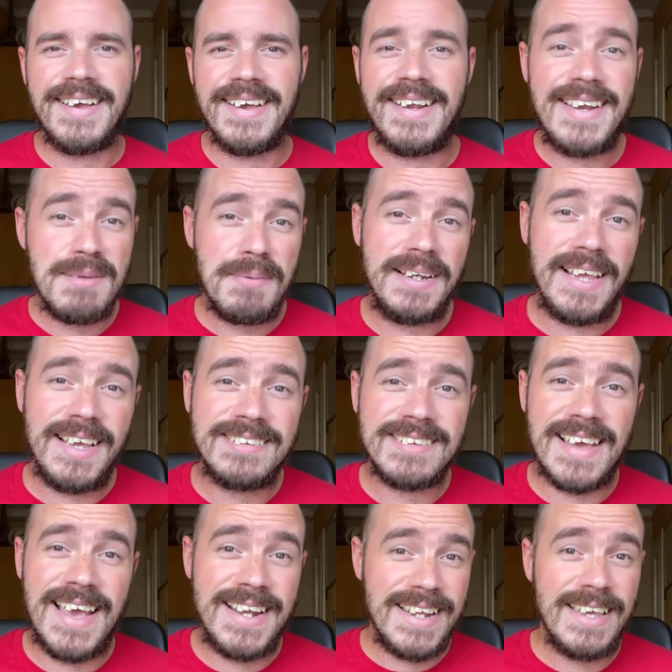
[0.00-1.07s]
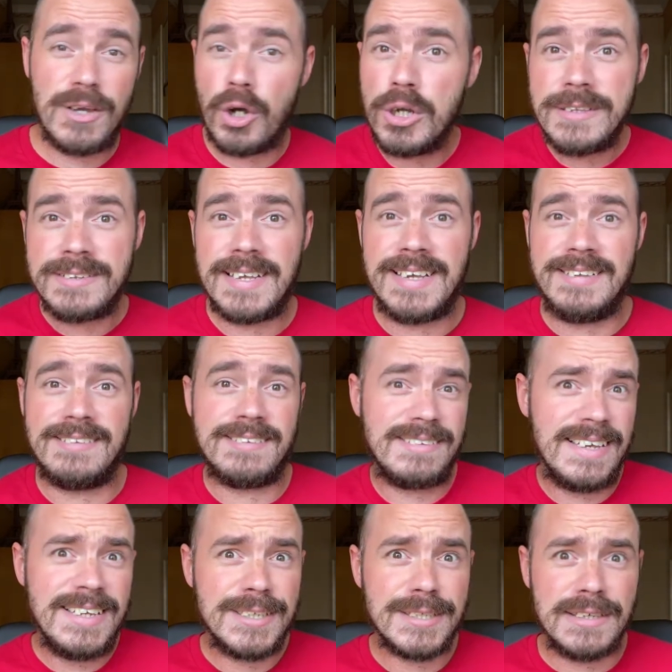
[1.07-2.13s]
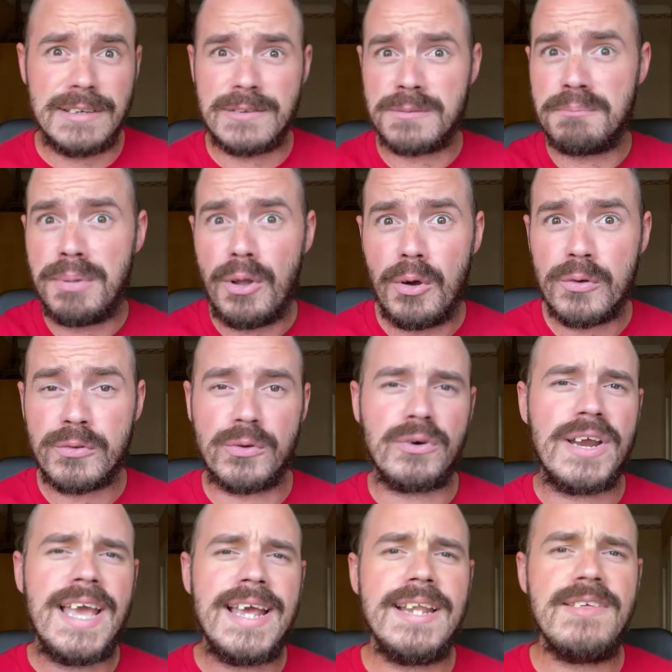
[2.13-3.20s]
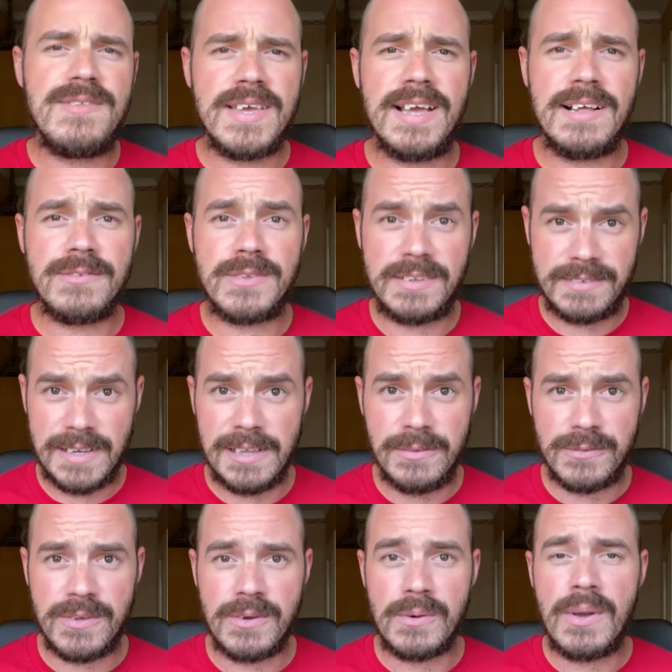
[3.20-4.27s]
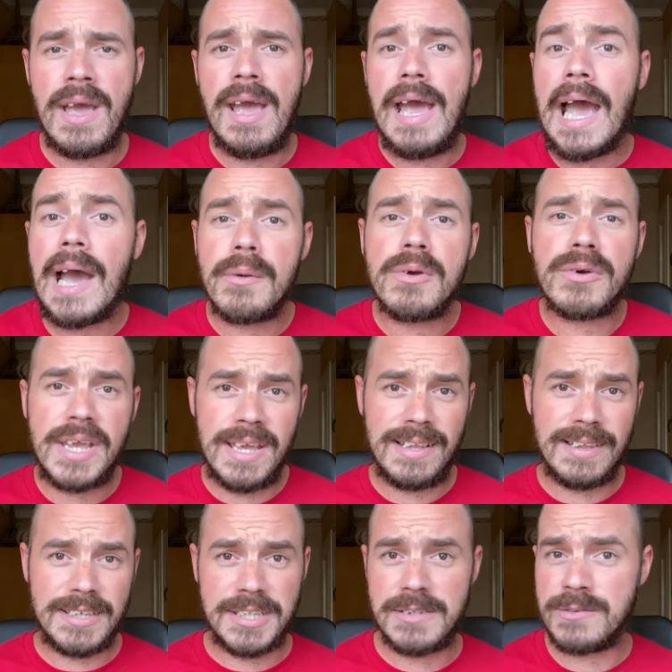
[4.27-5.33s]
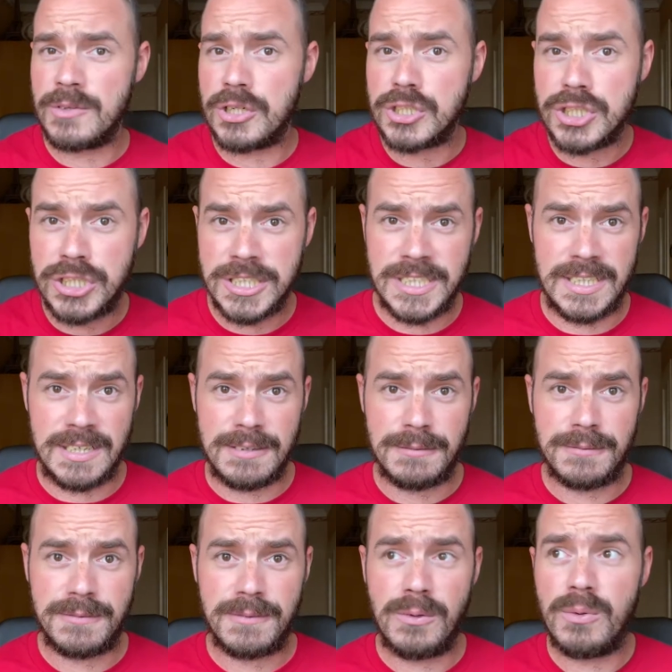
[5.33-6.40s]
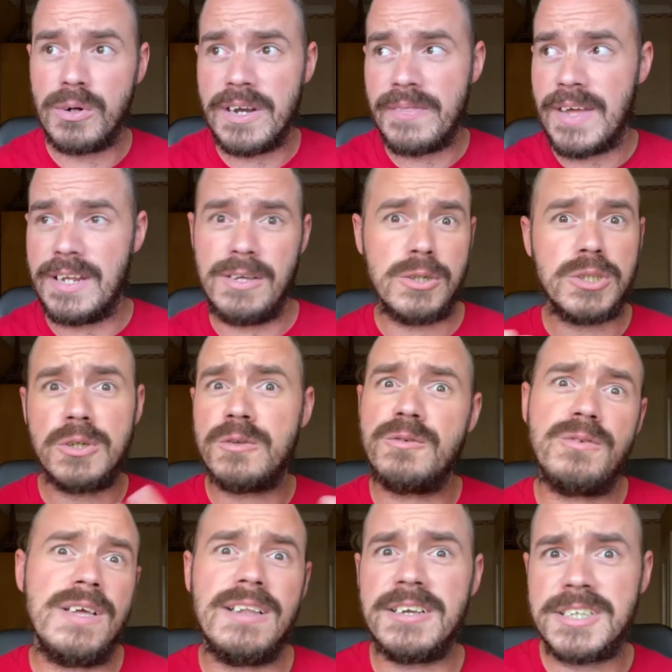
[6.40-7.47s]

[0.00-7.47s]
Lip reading: Eliminate any content, teachers, blogs, or anything else that tells you how your English is not good enough, or that you should feel